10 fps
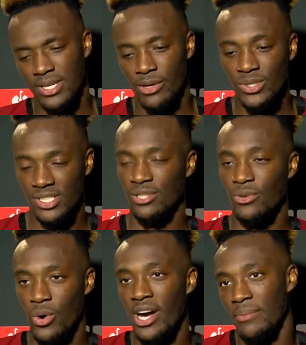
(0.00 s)
It, it was
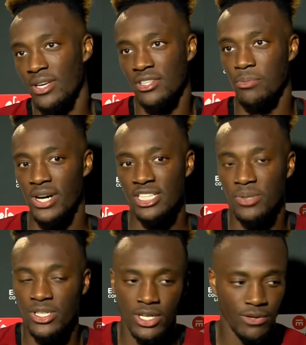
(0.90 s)
quite a bit of surprise,
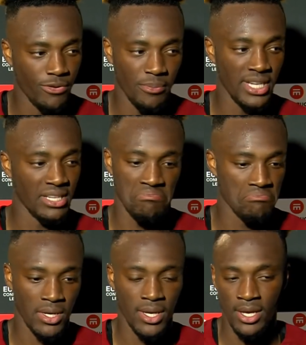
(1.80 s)
but, you know, for me,
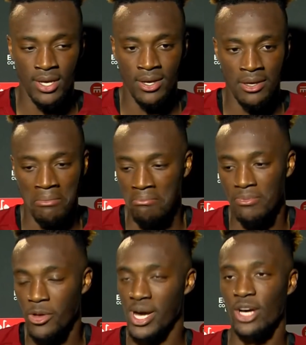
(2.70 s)

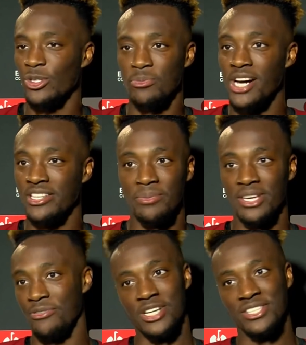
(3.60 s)
no matter who's marking me,
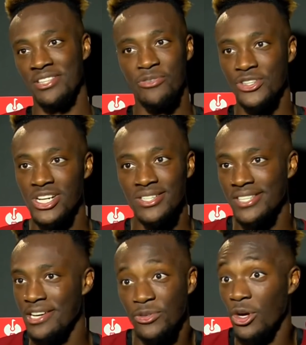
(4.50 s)
if I sniff a chance,
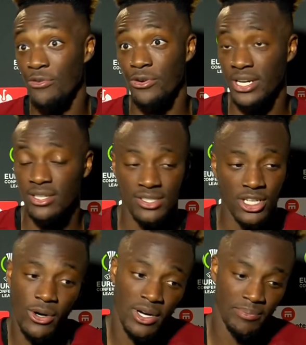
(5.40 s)
I have to go for it. So
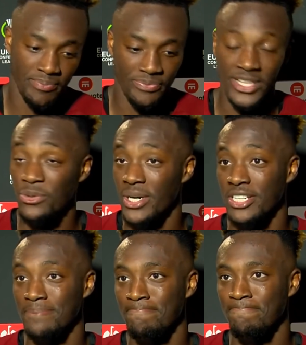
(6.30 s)
um, that's why I
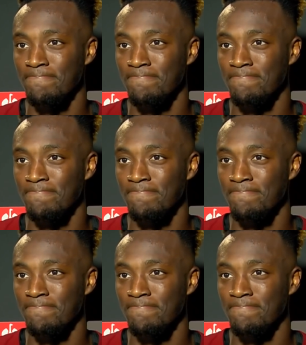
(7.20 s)
done.